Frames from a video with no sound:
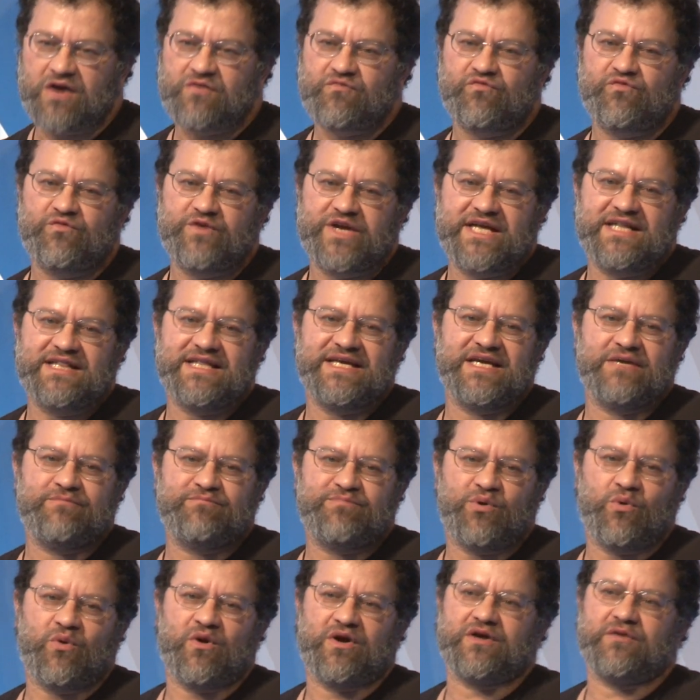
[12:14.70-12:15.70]
really
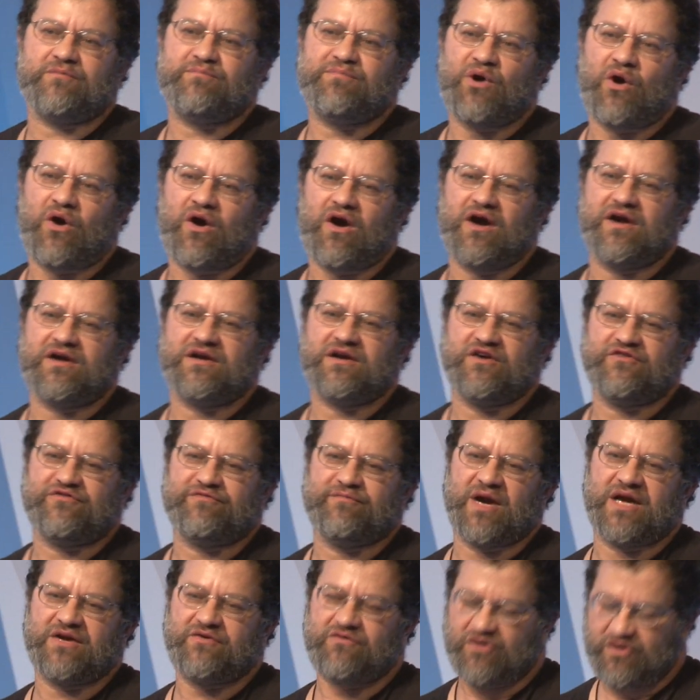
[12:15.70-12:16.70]
important part of
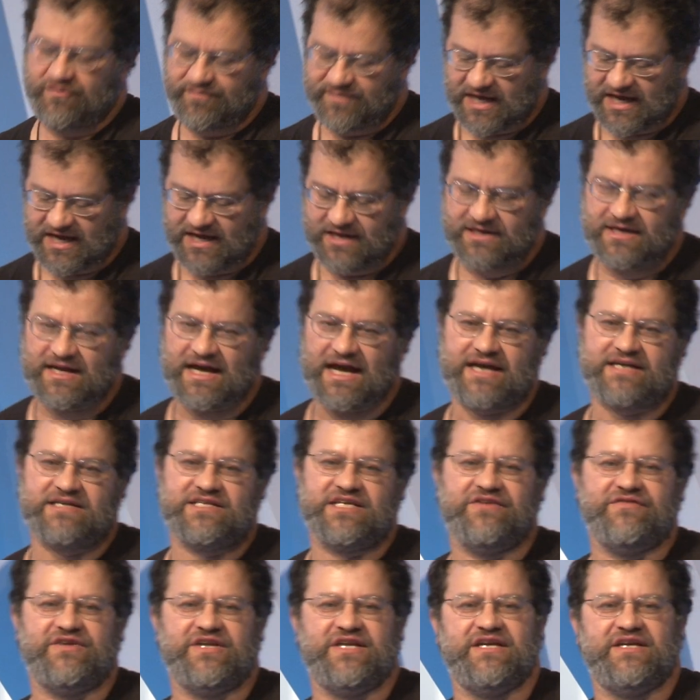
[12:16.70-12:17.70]
microBEnet
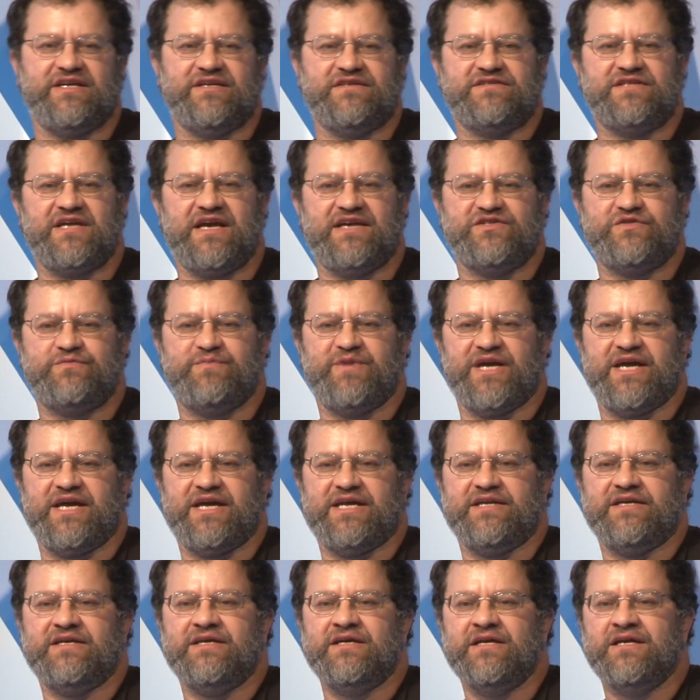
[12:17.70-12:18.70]
activities has
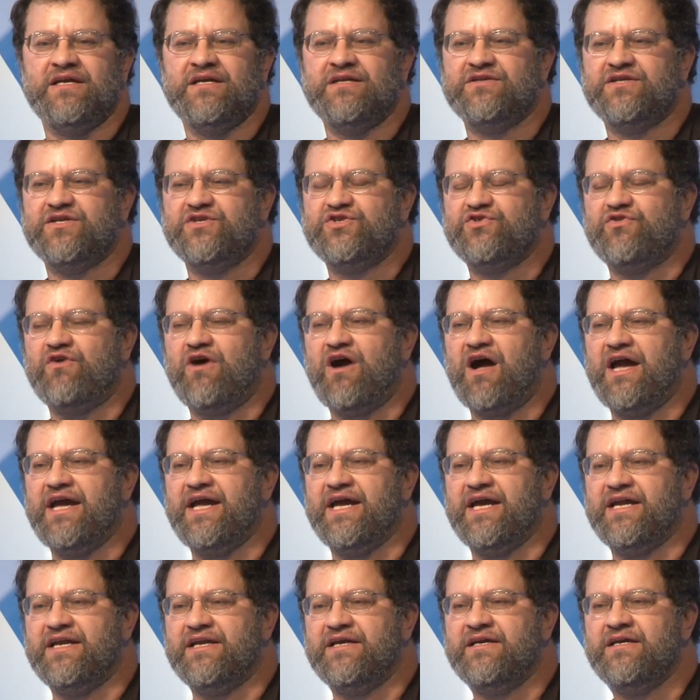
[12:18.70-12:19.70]
been to try
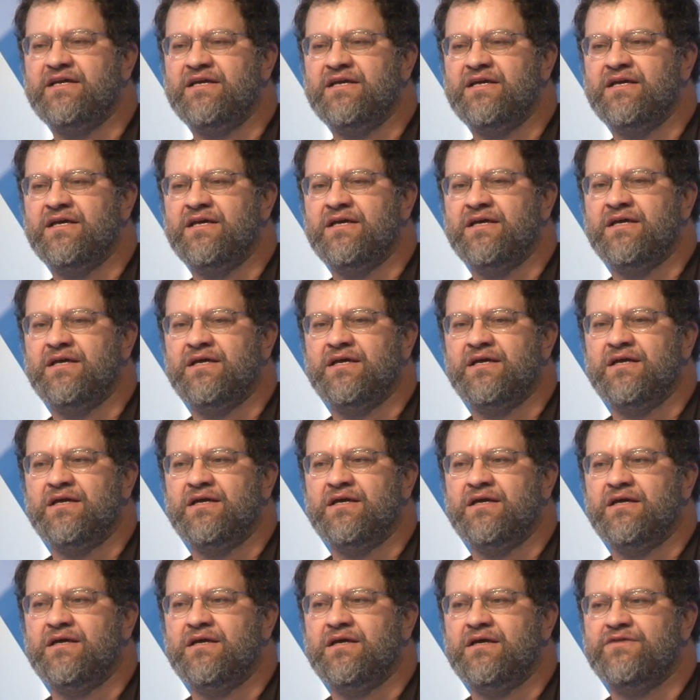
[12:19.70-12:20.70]
and
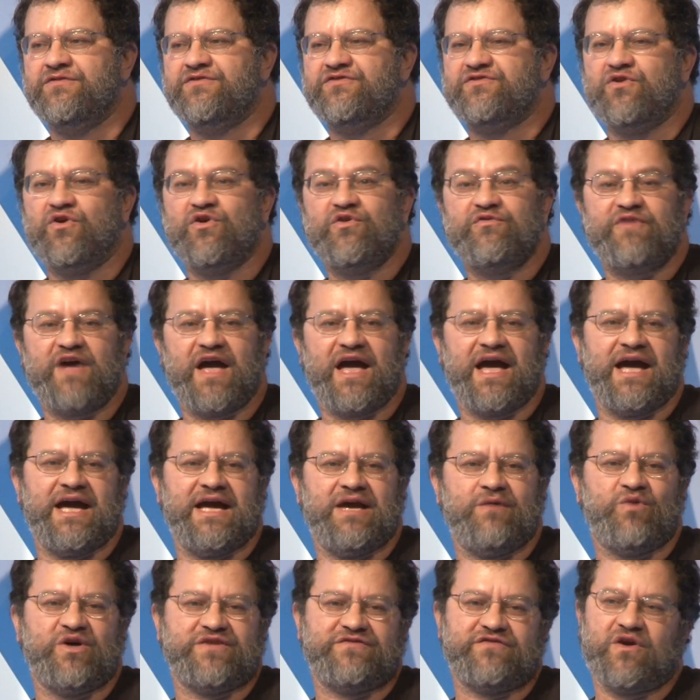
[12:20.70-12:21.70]

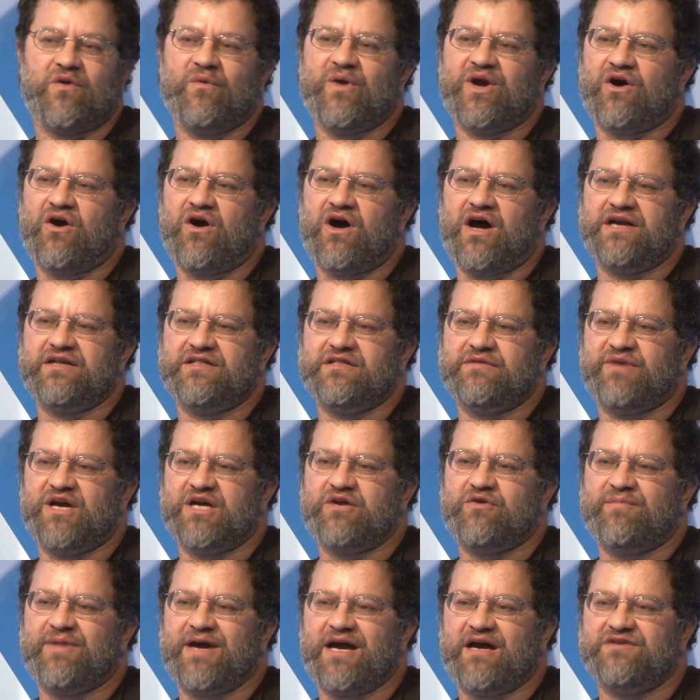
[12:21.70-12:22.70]
survey what's going on in the
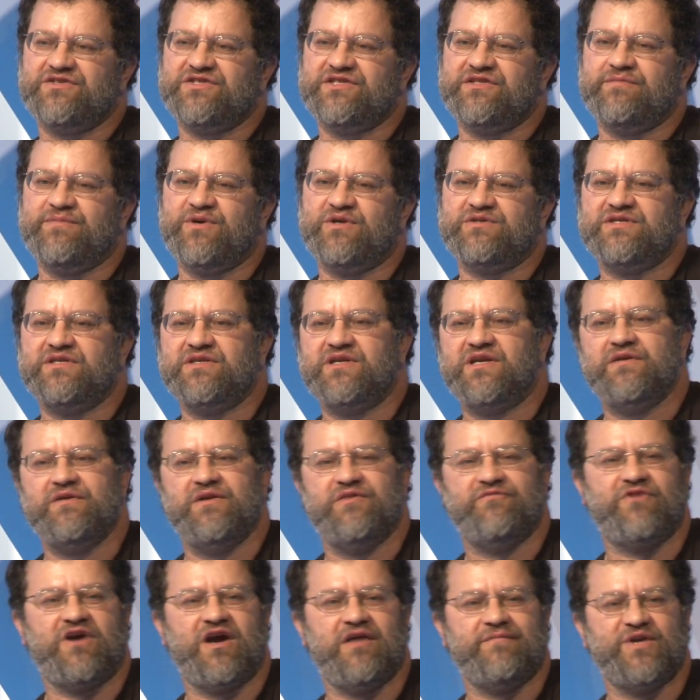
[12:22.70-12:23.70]
microbiology of the built
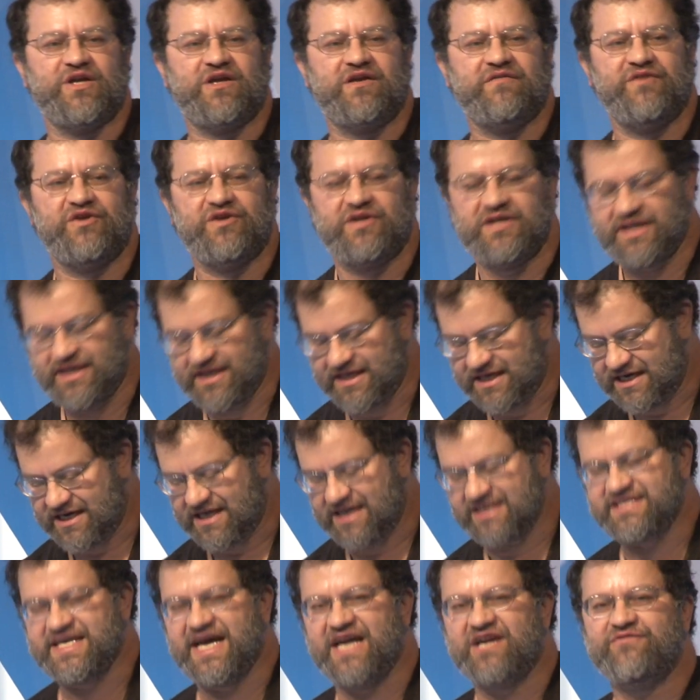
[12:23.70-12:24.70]
environment community and
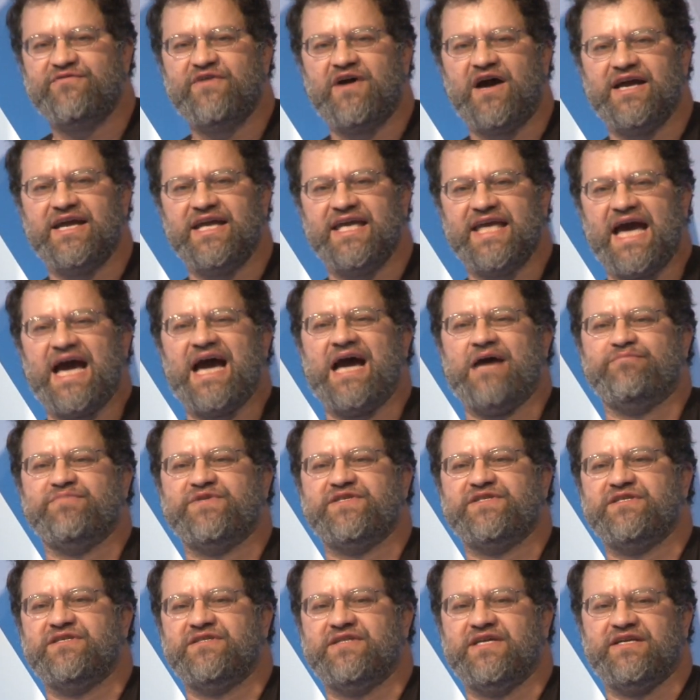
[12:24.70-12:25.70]
identify
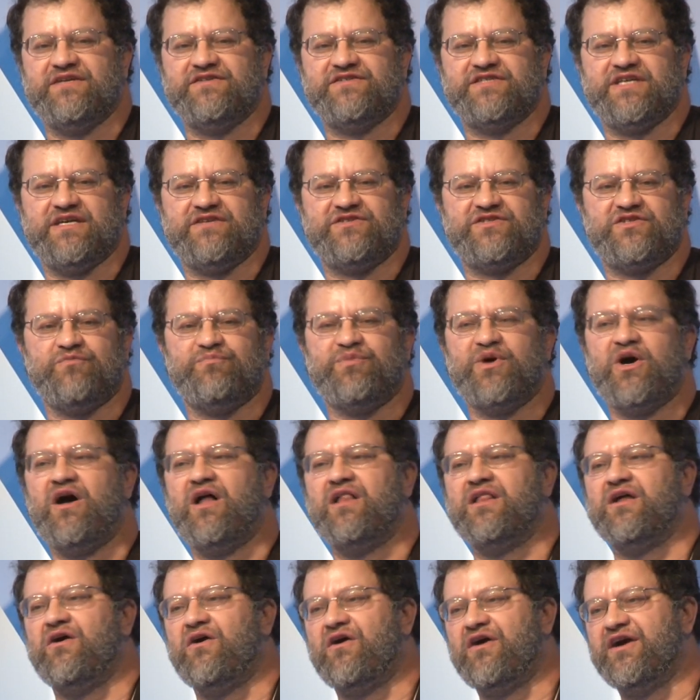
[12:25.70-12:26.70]
gaps that exist. So
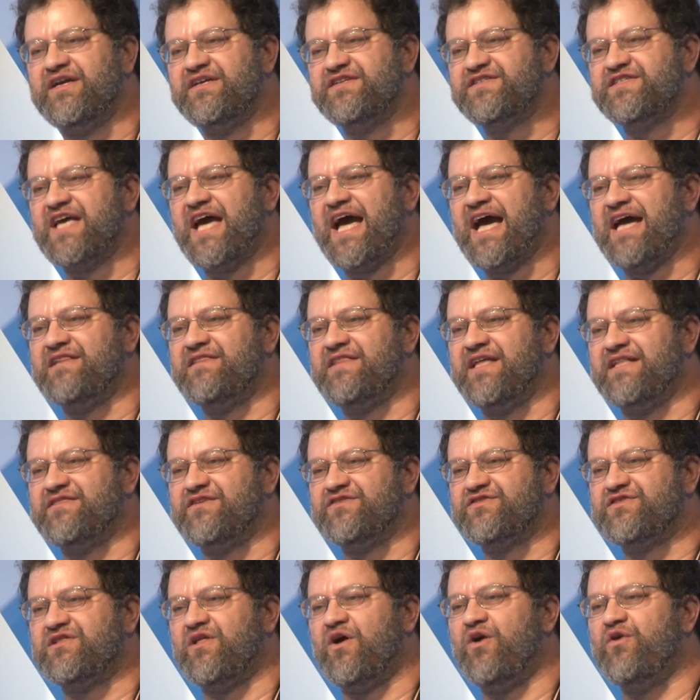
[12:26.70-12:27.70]
Paula already said that
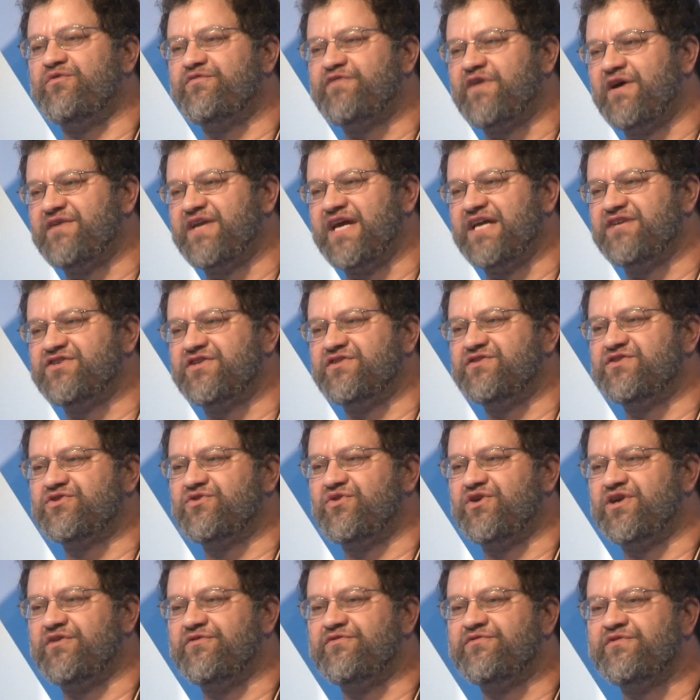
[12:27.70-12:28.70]
the Sloan Foundation
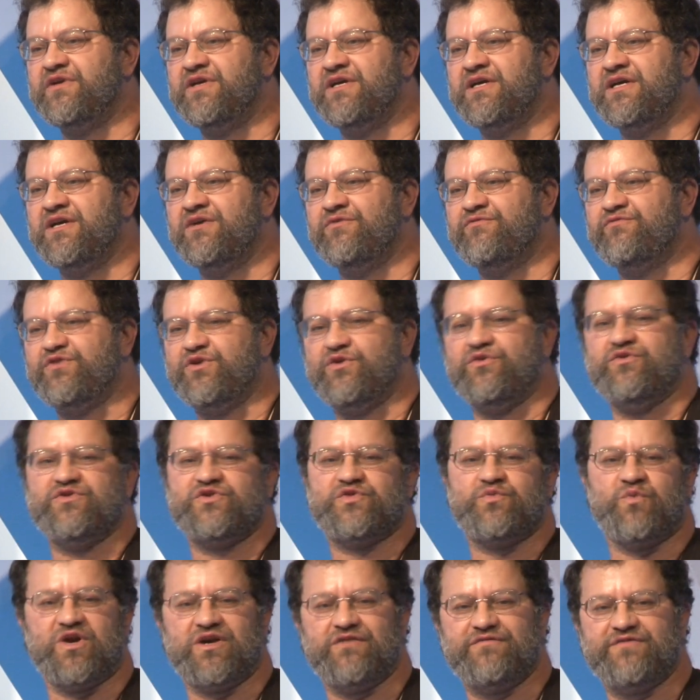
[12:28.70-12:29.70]
sort of
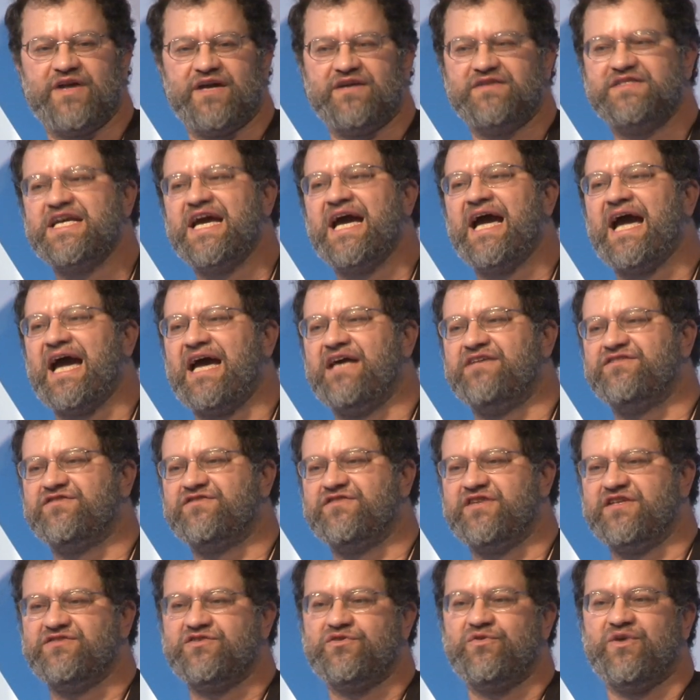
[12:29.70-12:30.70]
views one of their
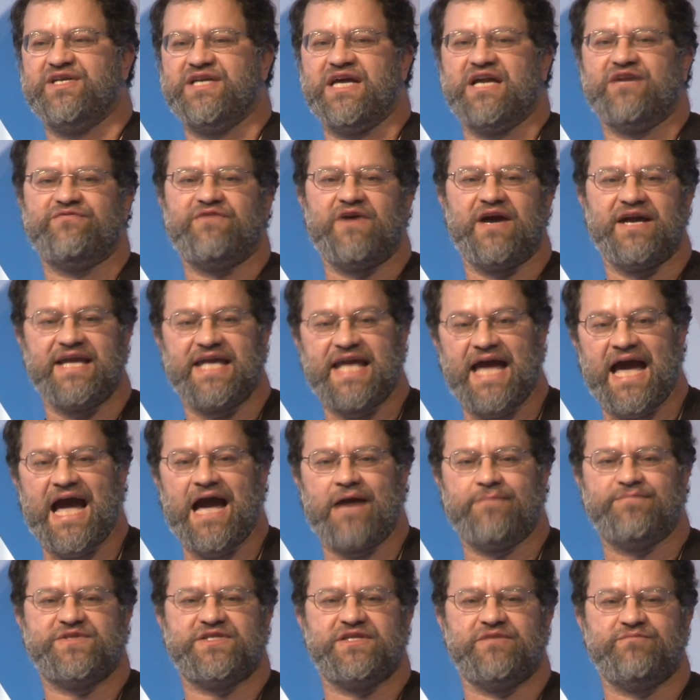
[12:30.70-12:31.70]
tasks as to identify
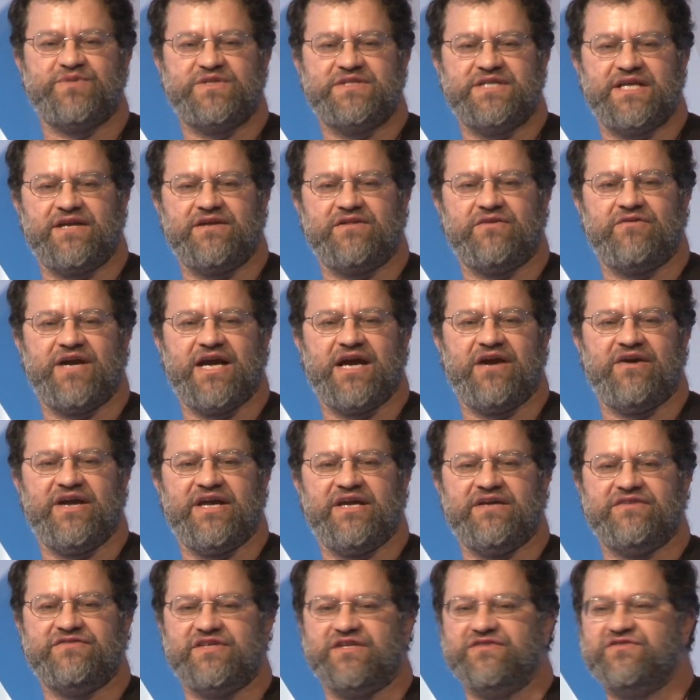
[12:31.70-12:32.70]
gaps in particular
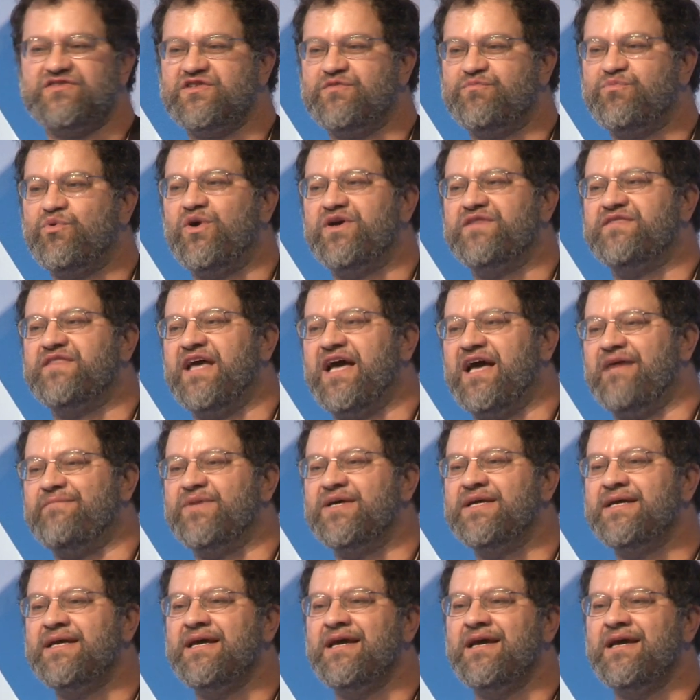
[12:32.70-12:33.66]
areas and support them.